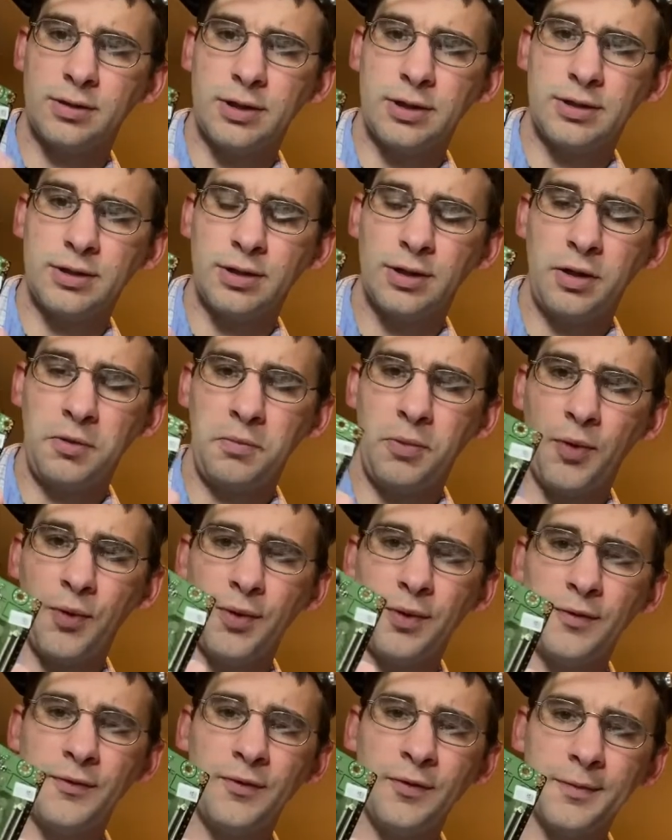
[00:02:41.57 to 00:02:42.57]
actually a
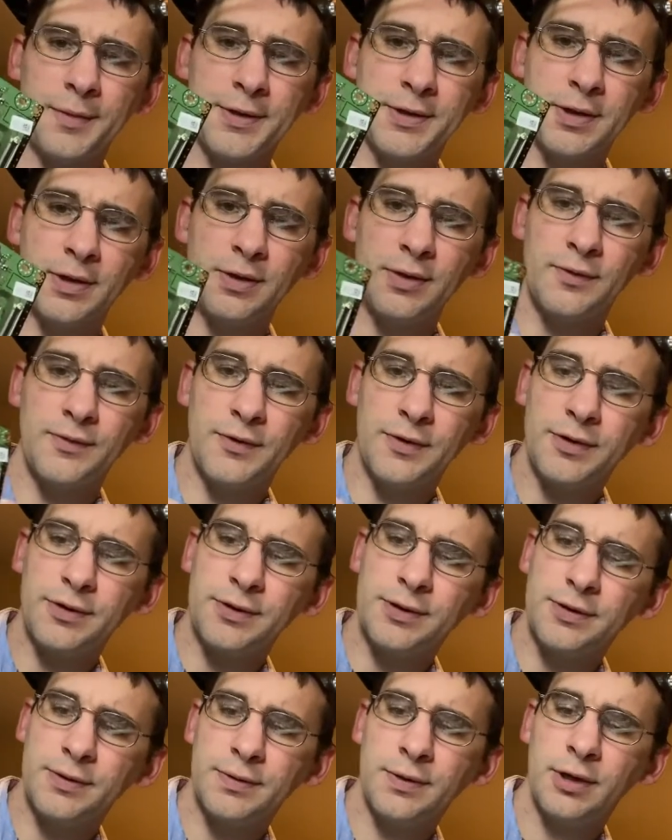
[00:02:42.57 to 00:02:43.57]
board from a
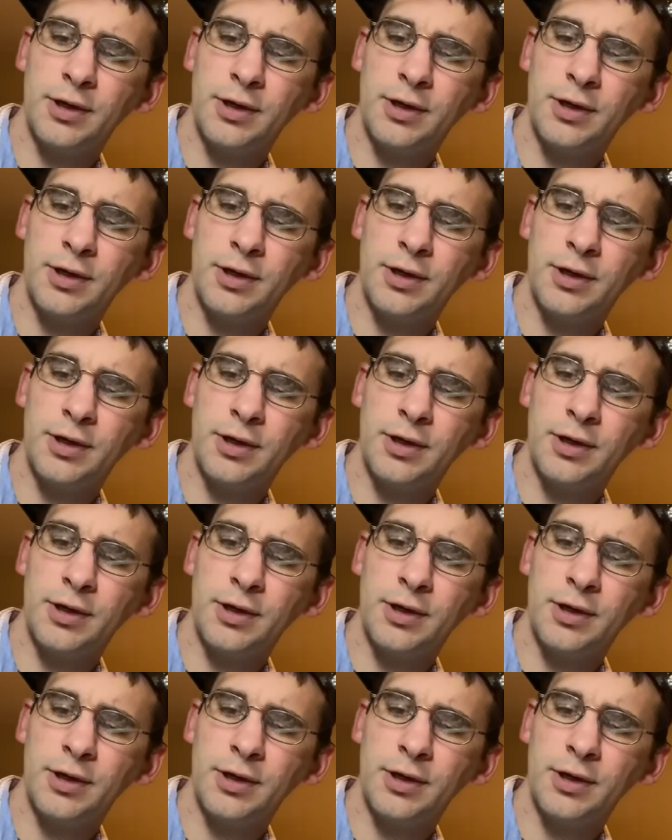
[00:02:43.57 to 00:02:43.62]
television.